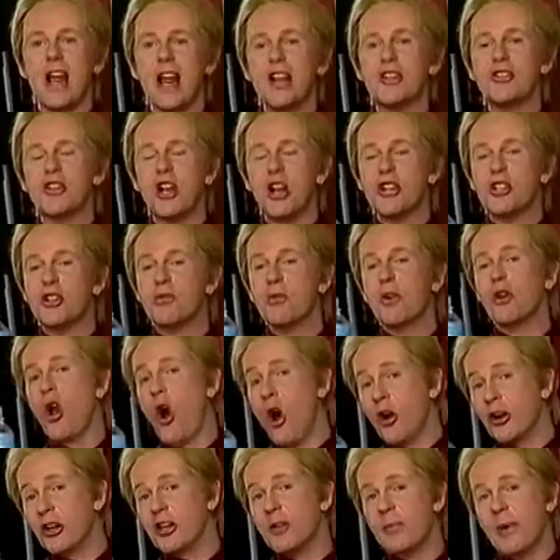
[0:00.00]
It's a real
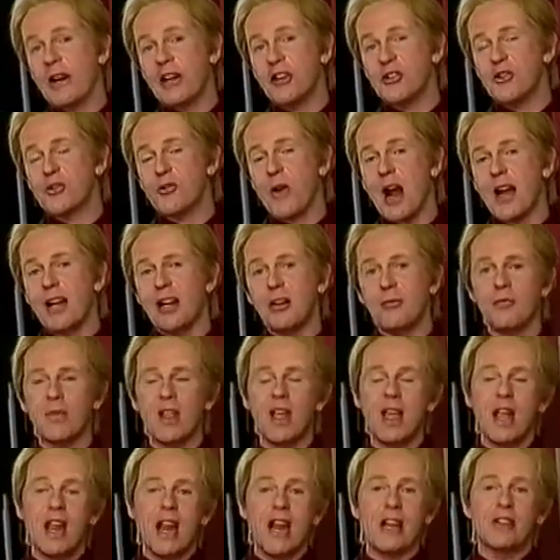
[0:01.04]
honour to be an Australian.
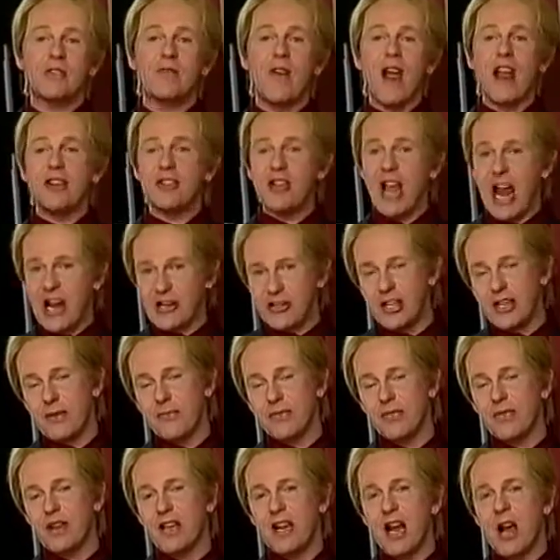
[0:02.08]
It's fantastic,
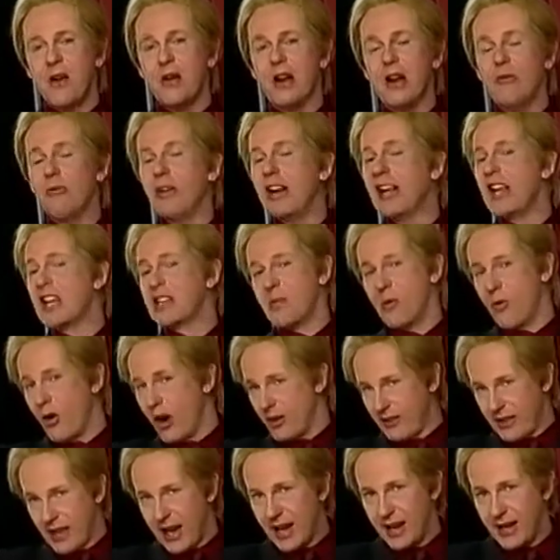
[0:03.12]
you know, it really gets me
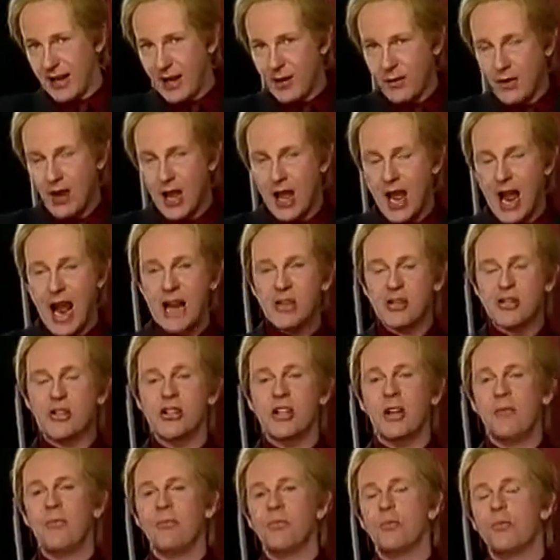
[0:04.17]
right there, you know? And
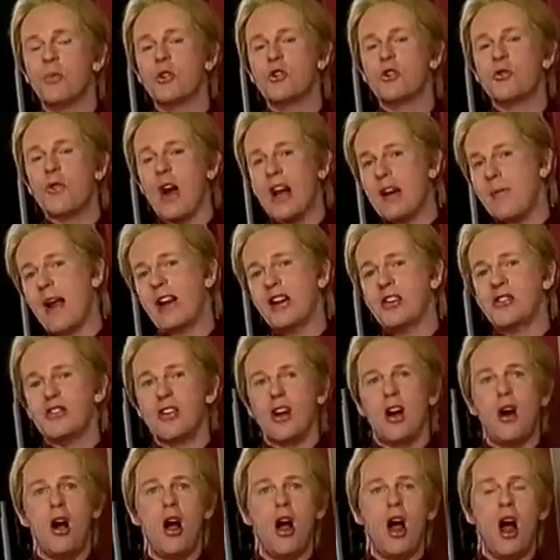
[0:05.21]
it's, what's great about it is
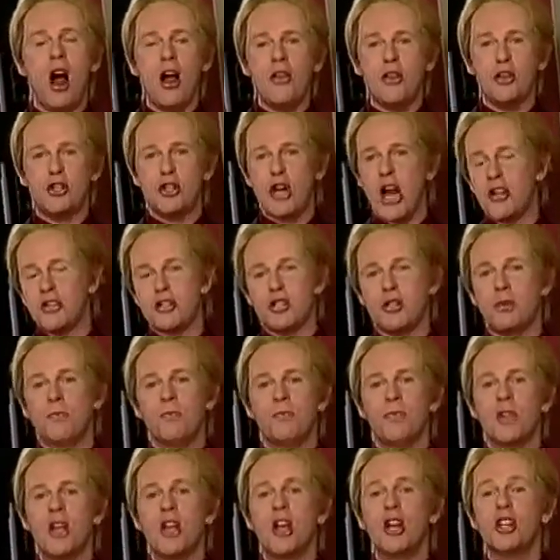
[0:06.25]
I had the chance to
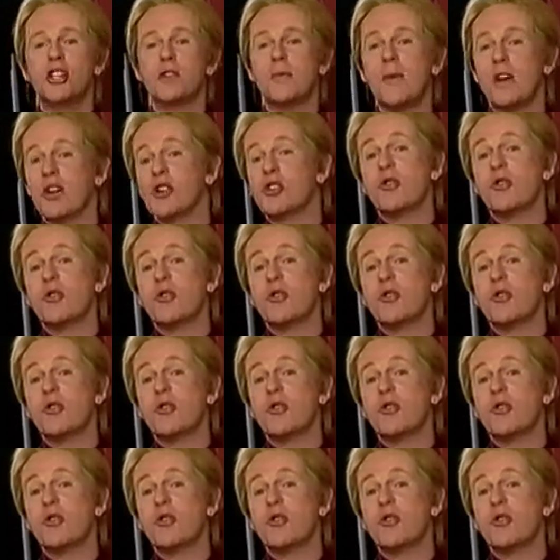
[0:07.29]
be an